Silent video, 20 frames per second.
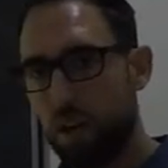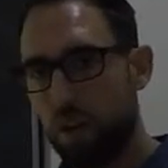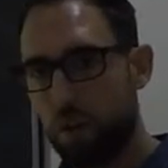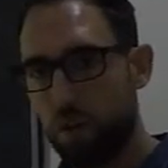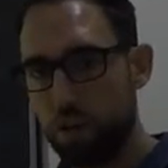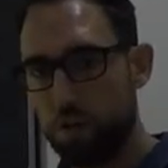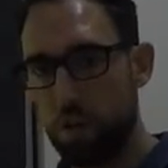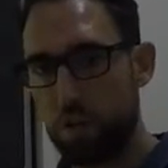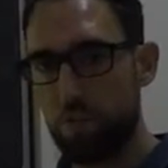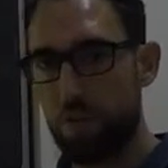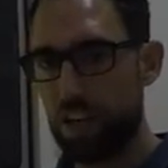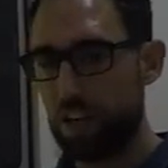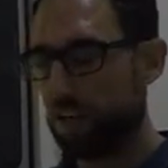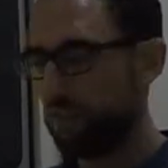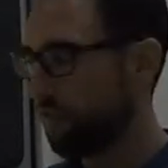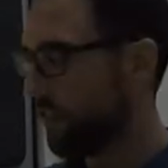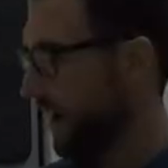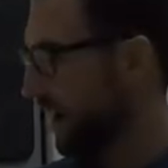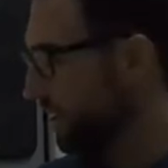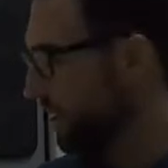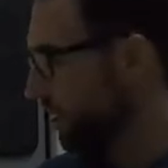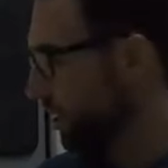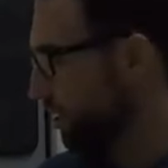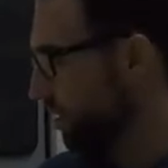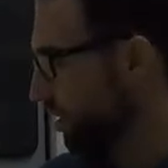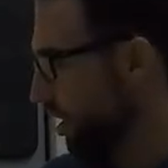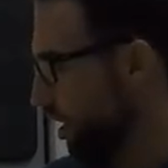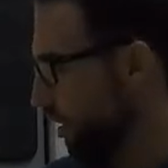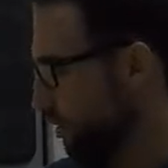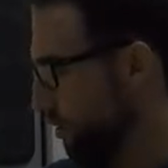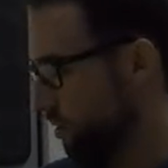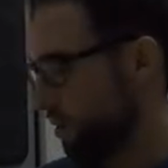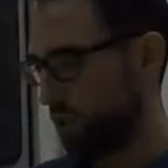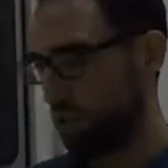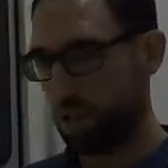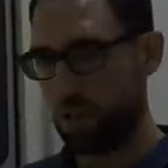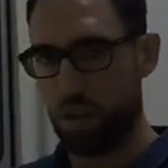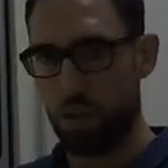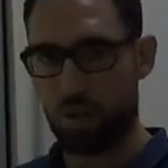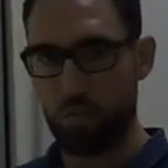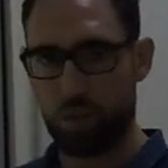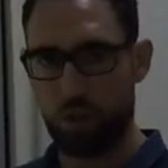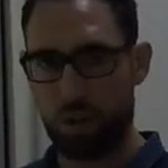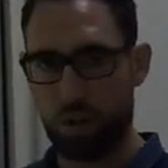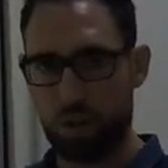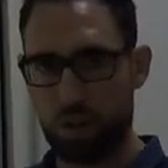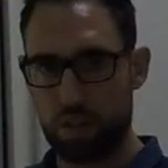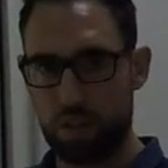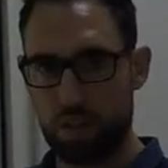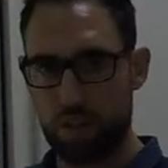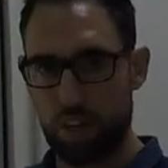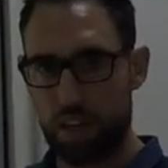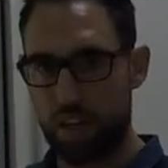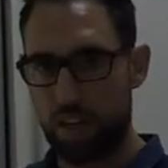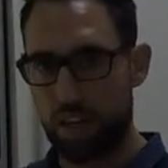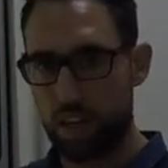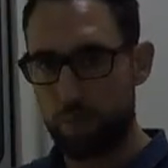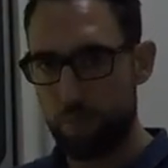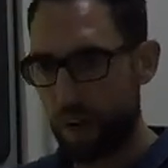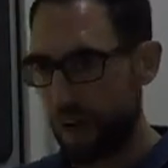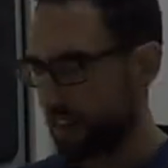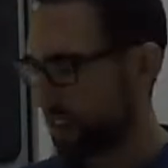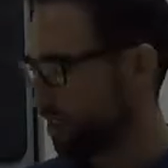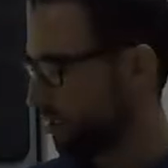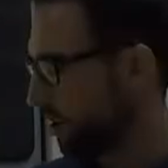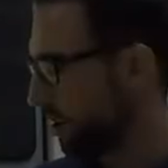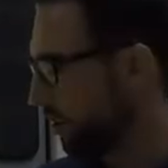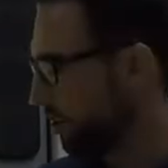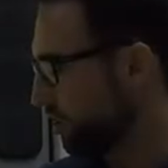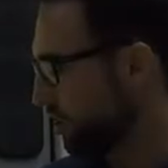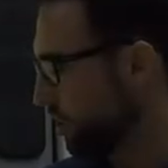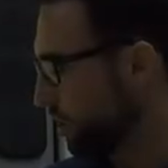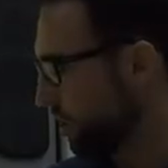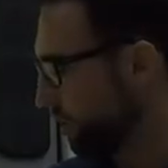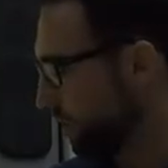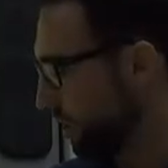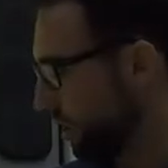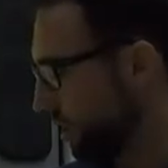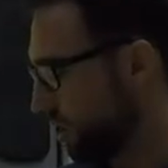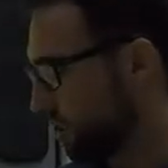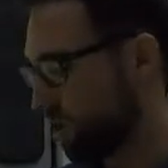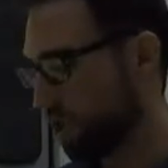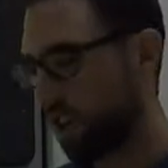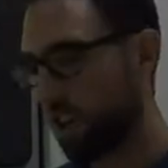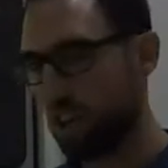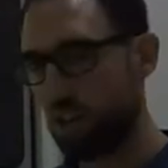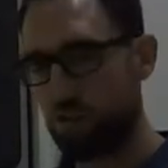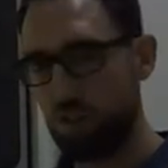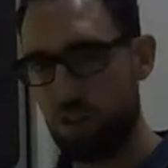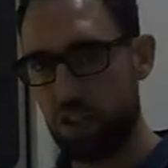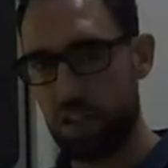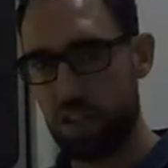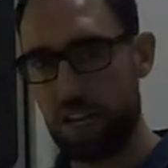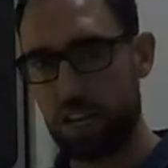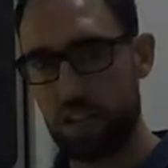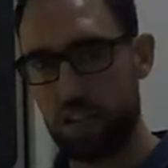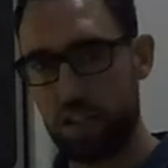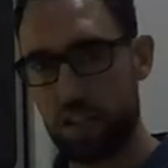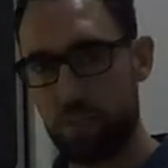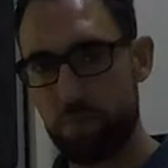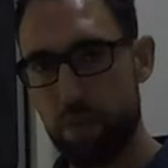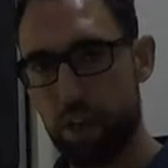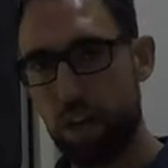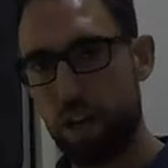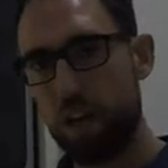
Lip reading: Once we've manufactured those products, they then get passed on to the tertiary sector,